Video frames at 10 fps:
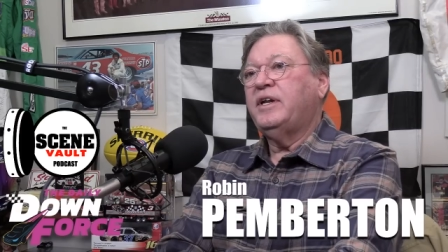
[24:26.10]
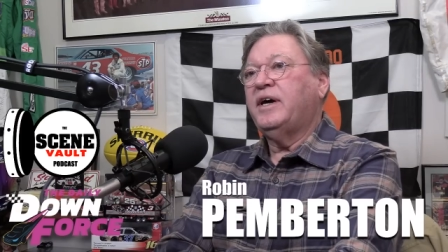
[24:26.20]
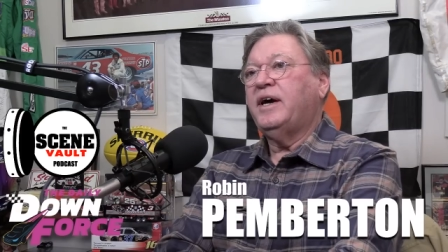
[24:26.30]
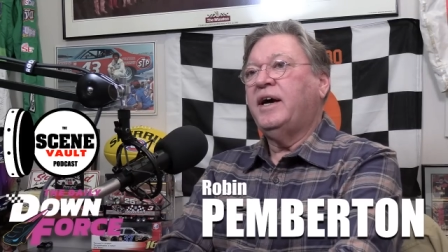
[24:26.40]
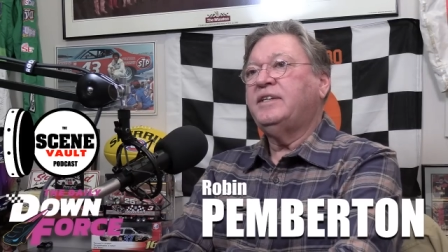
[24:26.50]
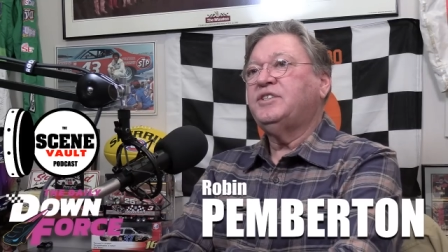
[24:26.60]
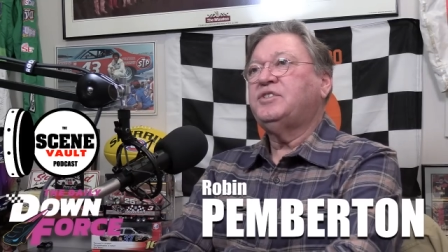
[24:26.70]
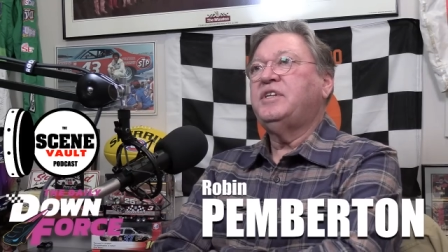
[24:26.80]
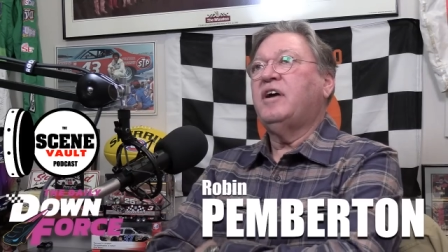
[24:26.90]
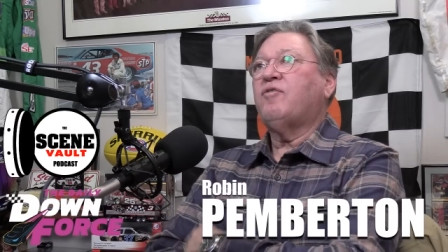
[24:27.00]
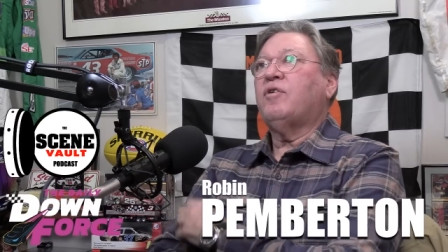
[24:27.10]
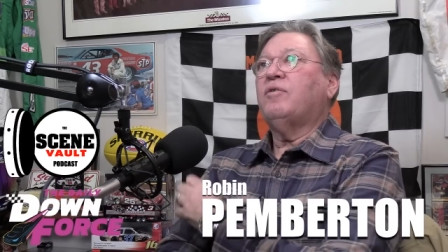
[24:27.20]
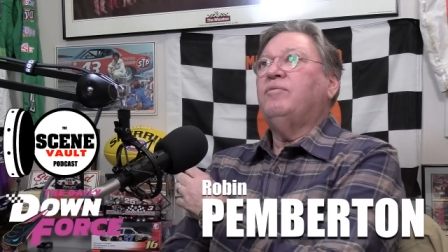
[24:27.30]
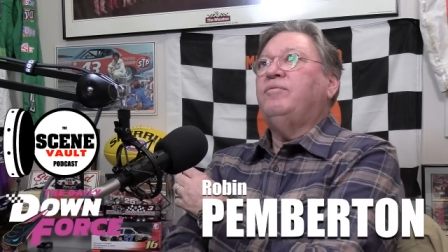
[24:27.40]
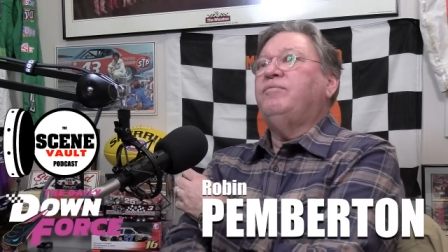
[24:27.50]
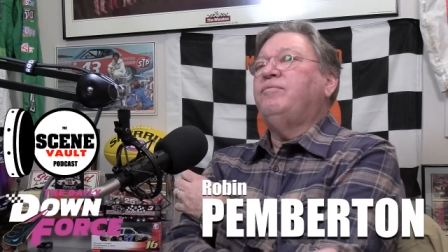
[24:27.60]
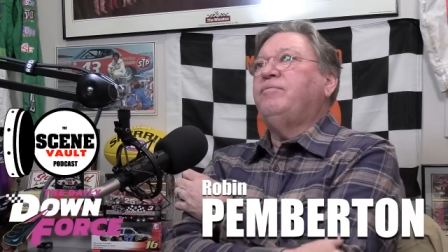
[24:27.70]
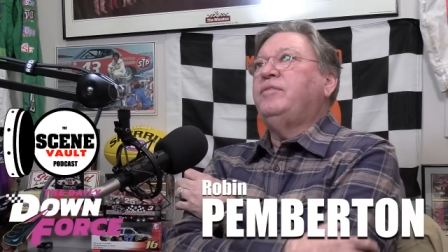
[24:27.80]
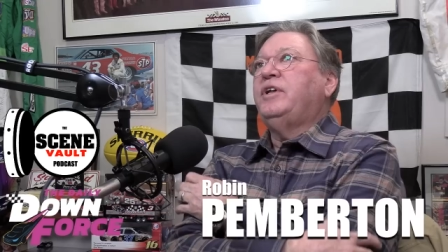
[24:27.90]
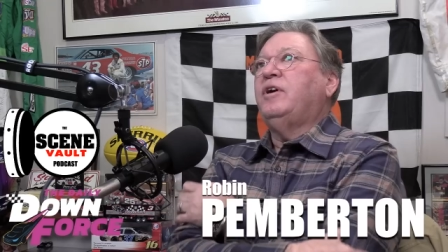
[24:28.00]
I mean, I just never,
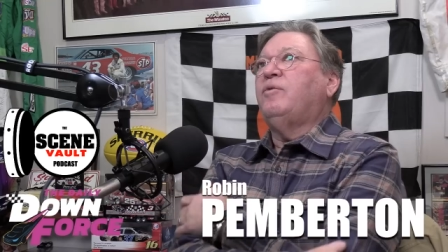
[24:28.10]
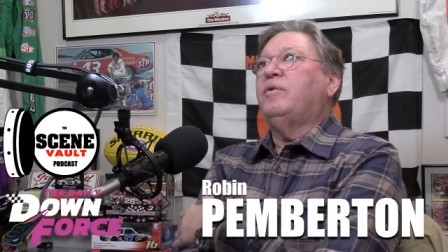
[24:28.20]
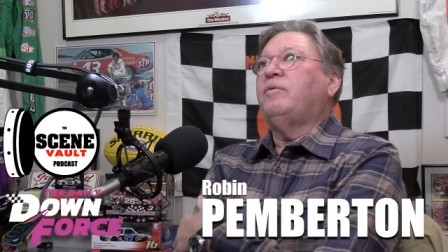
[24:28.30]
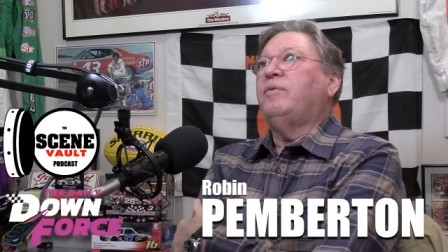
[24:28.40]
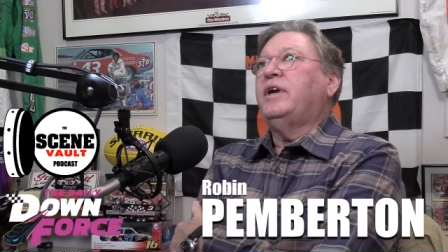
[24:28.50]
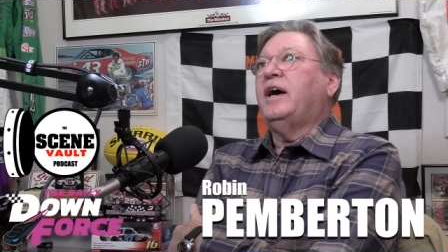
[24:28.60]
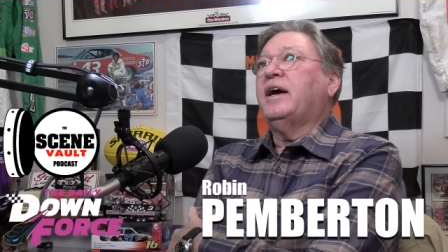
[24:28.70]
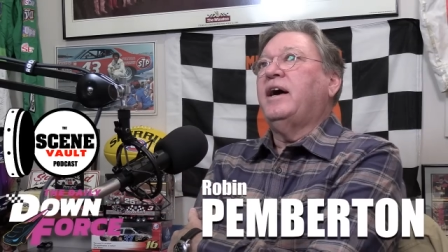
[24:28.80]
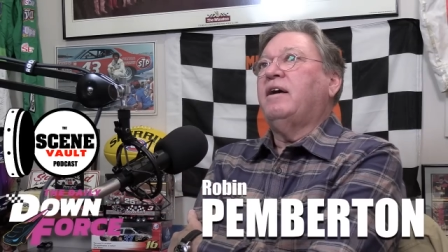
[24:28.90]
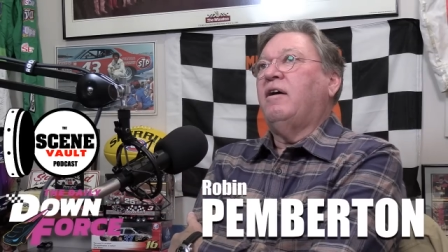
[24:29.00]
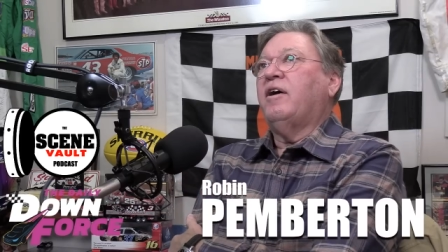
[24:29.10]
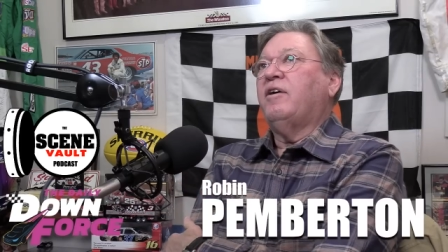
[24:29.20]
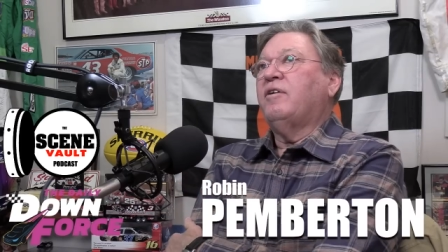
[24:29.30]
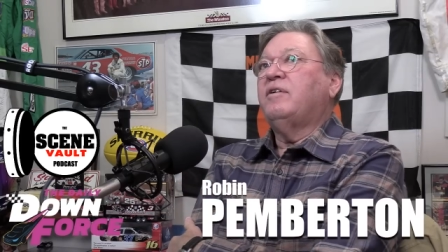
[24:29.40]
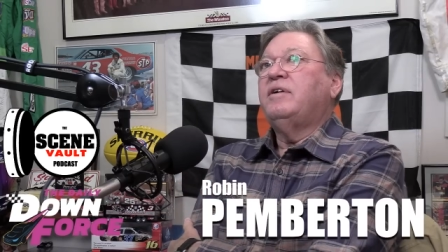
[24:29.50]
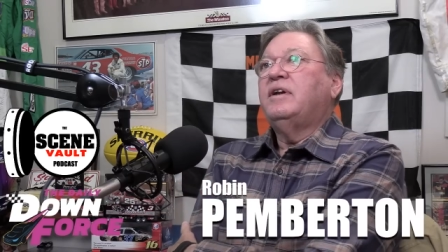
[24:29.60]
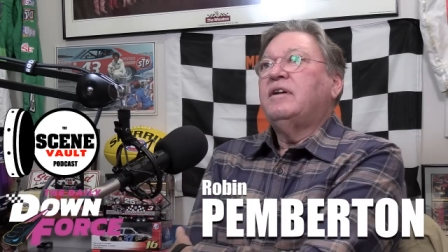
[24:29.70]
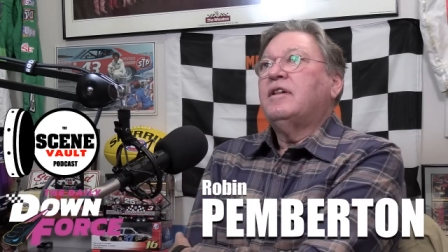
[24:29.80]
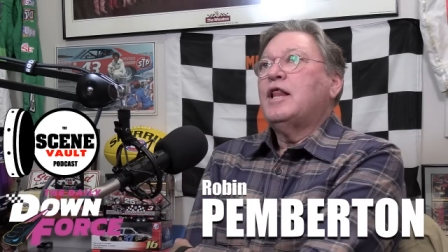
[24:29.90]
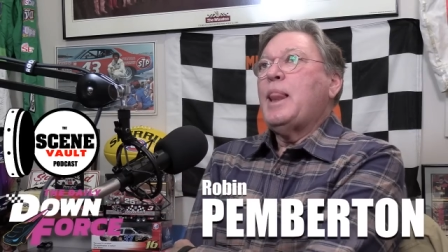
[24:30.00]
you know, when I got hired,
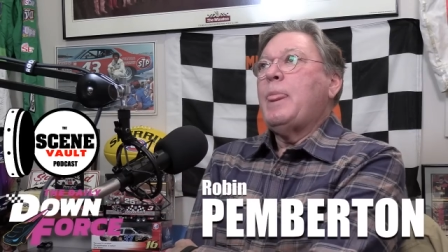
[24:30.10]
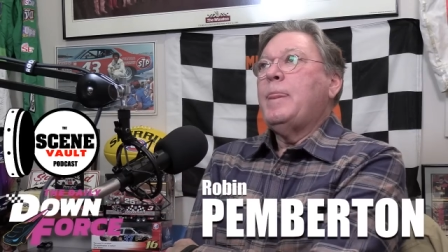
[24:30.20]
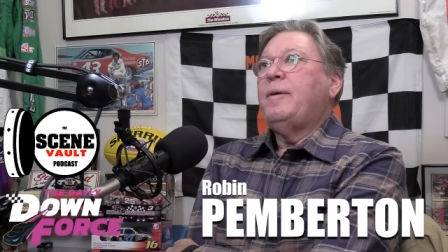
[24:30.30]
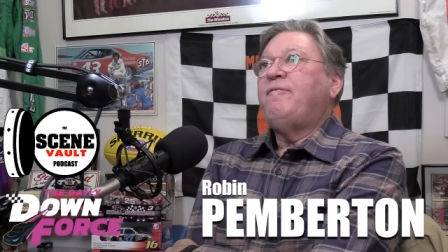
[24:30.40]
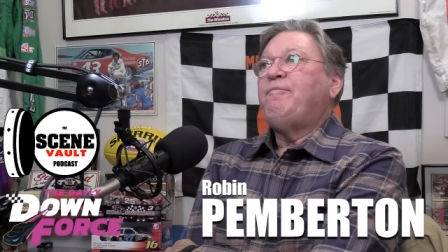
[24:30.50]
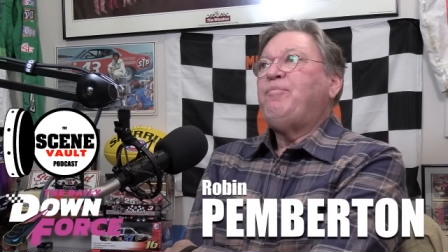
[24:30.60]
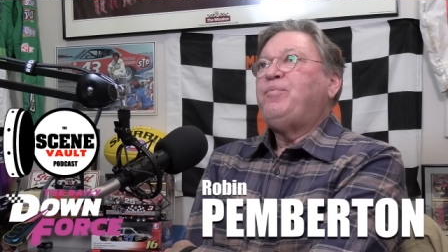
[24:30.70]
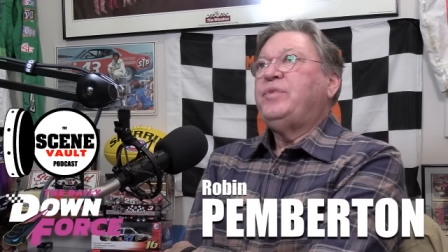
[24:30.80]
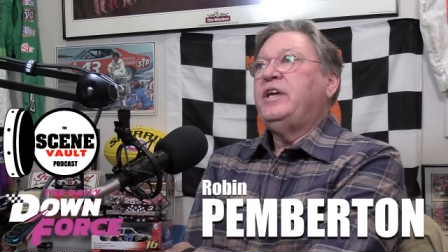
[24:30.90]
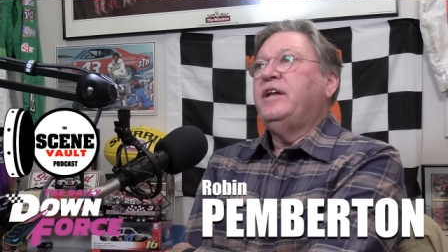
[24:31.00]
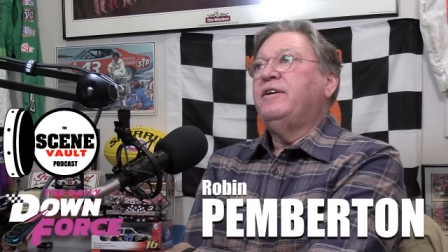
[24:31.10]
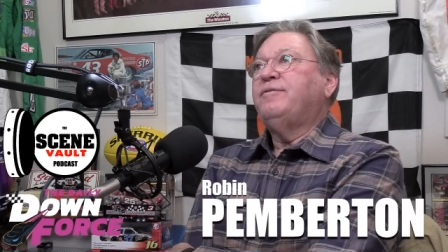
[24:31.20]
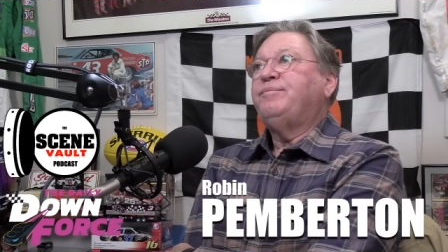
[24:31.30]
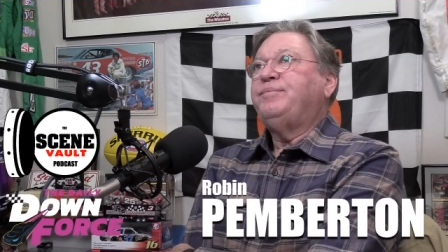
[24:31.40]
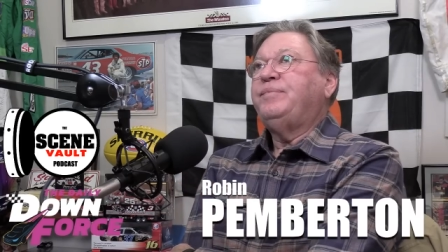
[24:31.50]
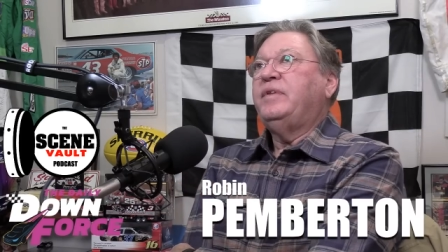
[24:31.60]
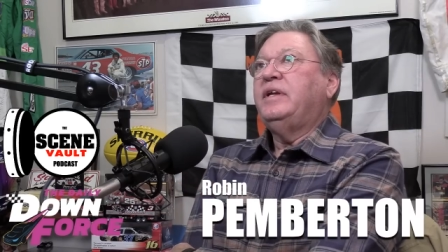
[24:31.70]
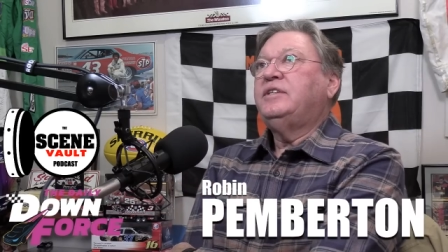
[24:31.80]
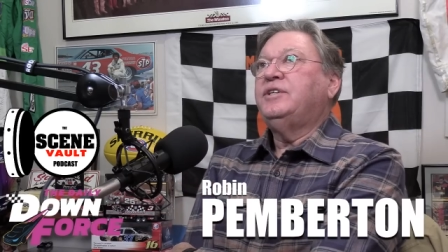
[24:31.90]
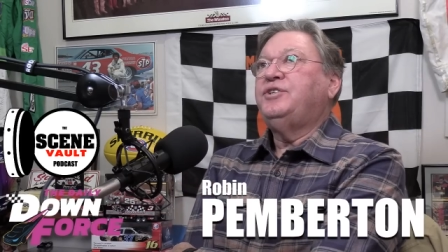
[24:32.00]
you know,
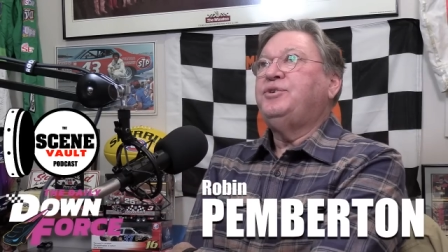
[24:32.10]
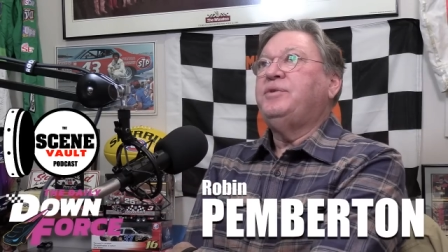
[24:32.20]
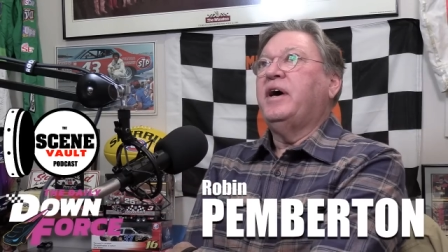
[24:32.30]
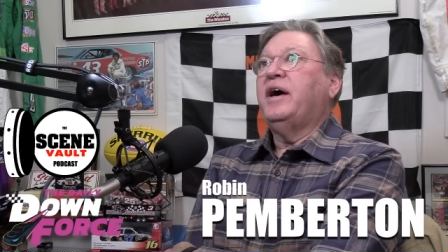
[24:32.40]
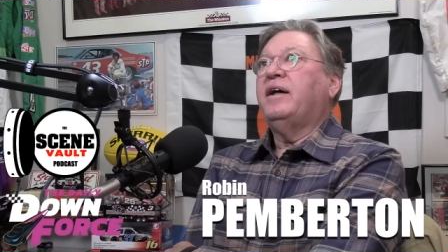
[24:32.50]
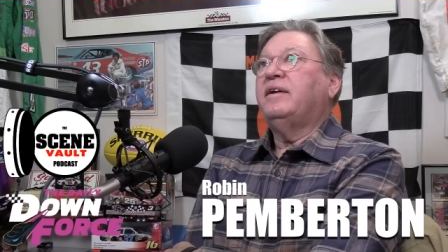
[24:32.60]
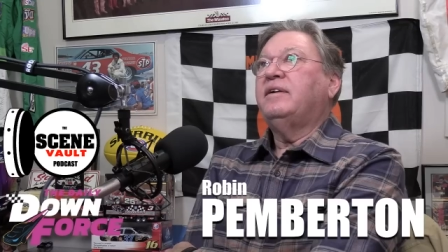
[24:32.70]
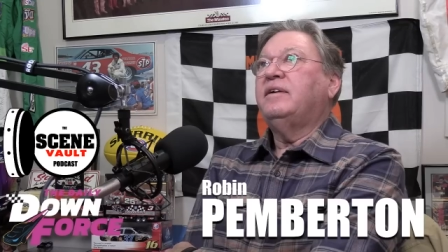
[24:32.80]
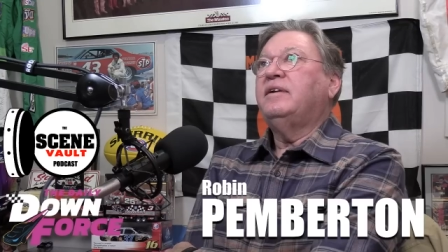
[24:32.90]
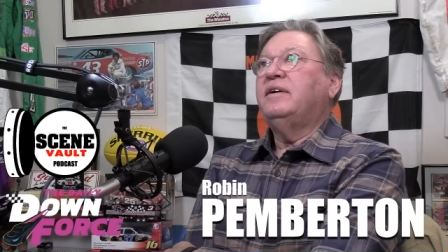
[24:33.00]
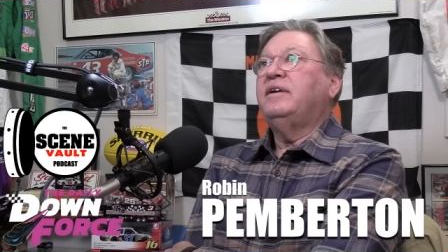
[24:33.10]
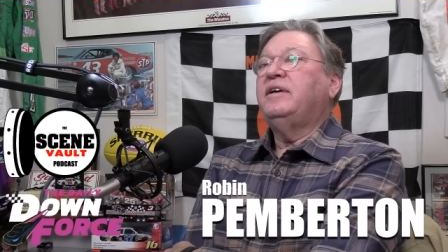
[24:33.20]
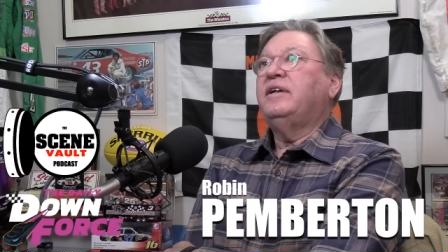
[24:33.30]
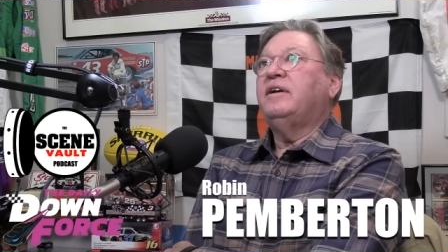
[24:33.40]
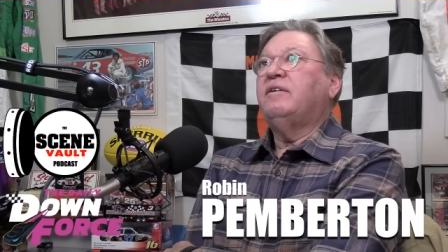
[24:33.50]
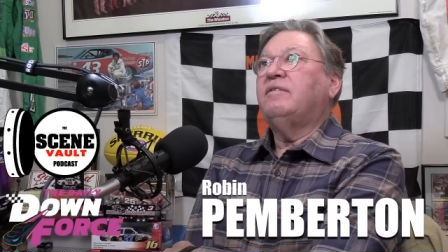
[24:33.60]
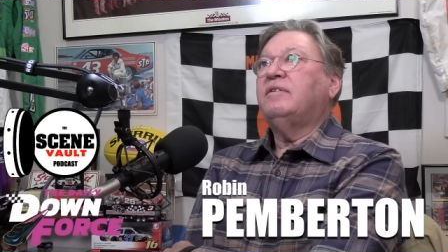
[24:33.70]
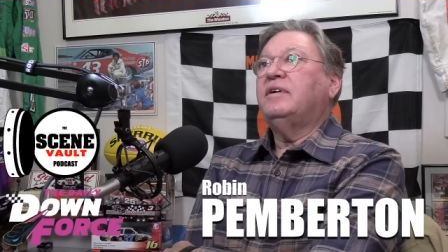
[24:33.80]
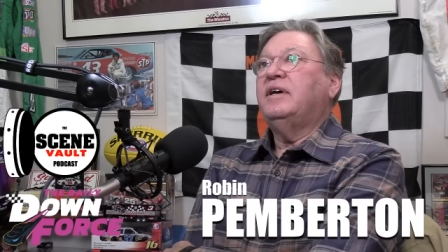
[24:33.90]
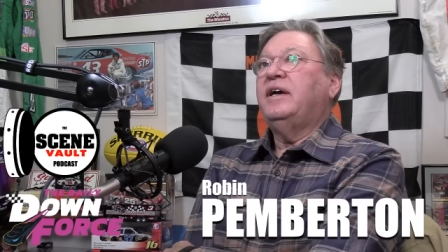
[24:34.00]
to do that, you
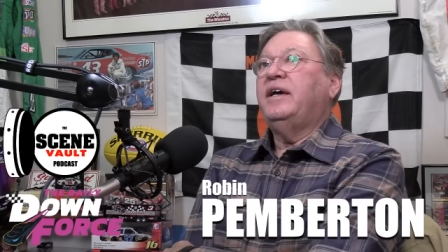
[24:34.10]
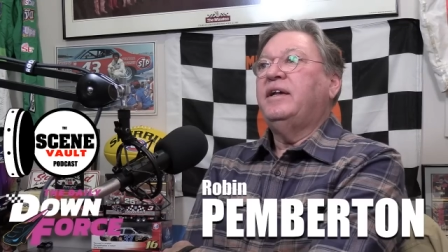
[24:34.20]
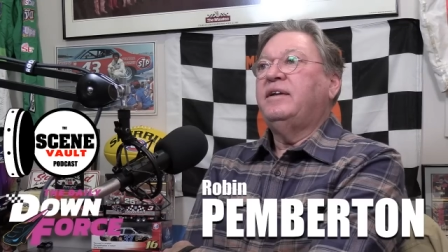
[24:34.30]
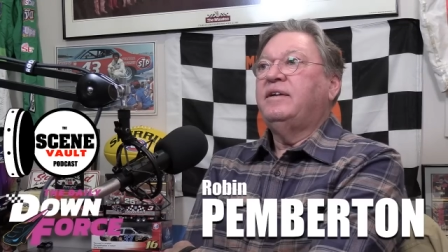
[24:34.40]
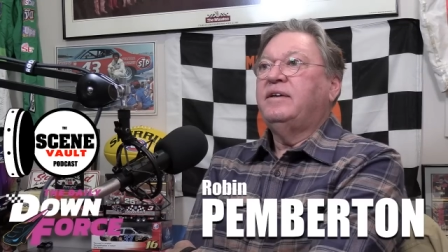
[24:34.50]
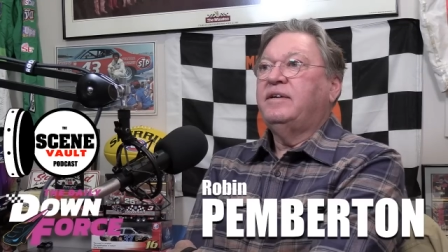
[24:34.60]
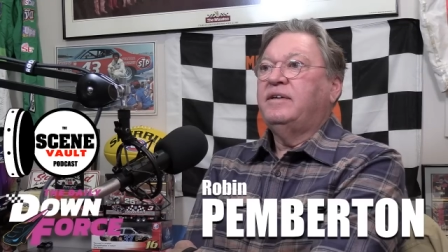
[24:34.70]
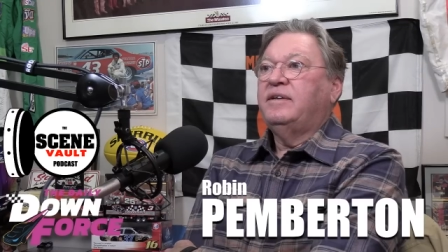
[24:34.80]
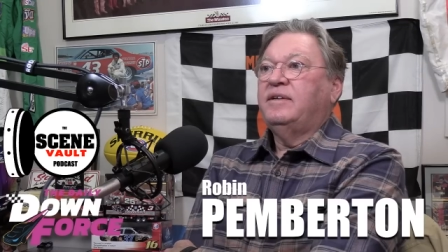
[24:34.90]
know, and